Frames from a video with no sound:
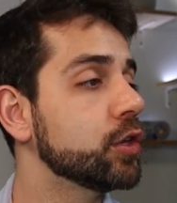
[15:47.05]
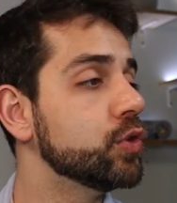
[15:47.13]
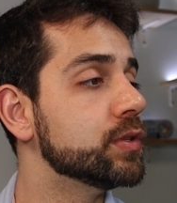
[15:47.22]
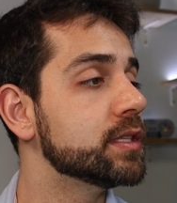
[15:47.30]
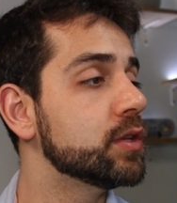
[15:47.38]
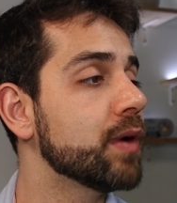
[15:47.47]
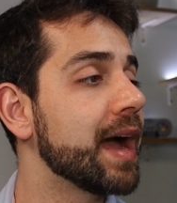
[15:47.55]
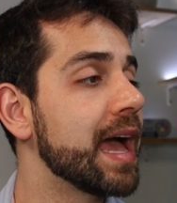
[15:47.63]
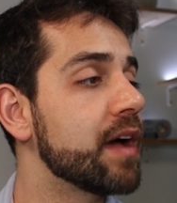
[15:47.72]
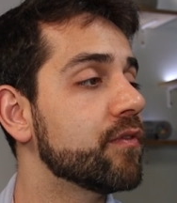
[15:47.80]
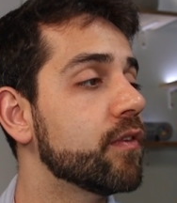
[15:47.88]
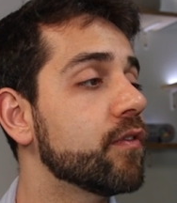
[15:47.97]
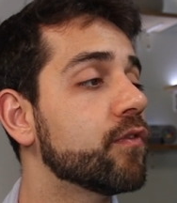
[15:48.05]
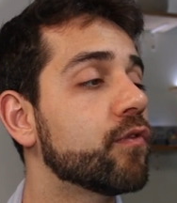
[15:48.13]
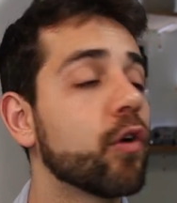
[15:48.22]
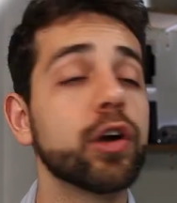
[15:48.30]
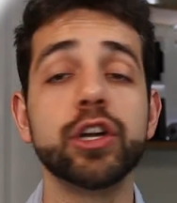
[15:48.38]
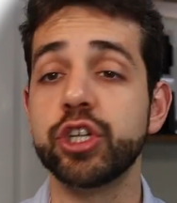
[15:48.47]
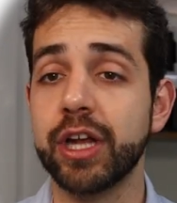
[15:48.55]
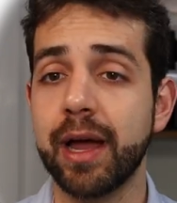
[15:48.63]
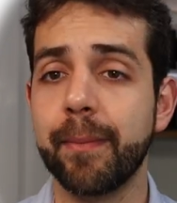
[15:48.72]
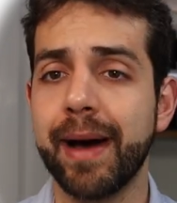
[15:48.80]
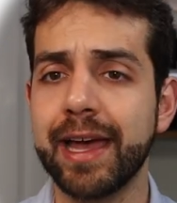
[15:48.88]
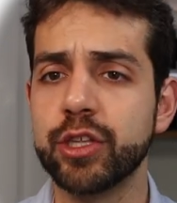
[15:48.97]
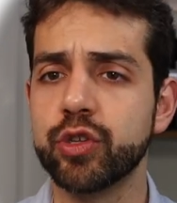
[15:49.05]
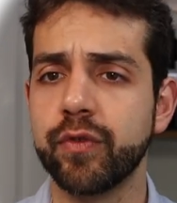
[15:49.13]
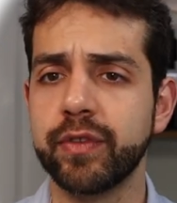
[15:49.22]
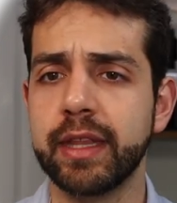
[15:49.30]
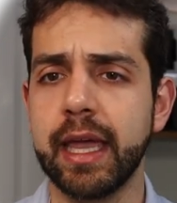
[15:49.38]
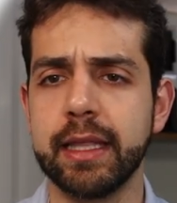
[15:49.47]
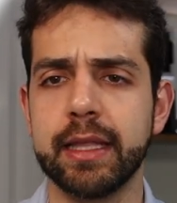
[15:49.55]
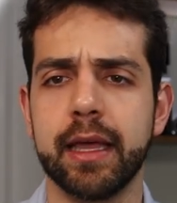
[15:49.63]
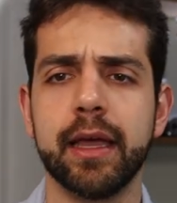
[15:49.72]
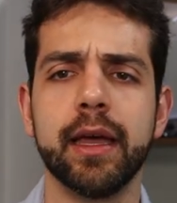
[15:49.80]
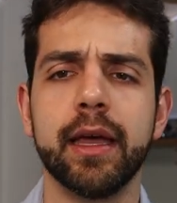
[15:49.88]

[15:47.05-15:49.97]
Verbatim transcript: you still have 40 gigabytes of data.